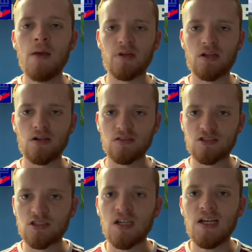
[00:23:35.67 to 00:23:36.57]

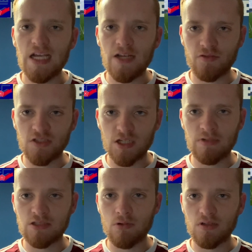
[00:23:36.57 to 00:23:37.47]
because even though
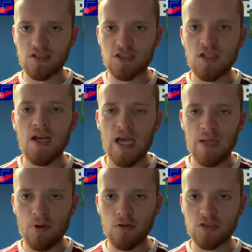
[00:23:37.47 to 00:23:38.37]
it was a
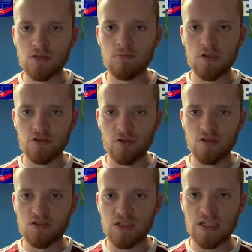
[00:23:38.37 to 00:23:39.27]
Bolton
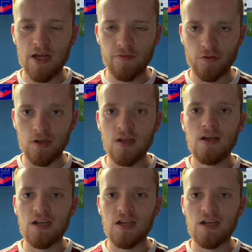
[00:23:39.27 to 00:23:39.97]
Wanderers 11,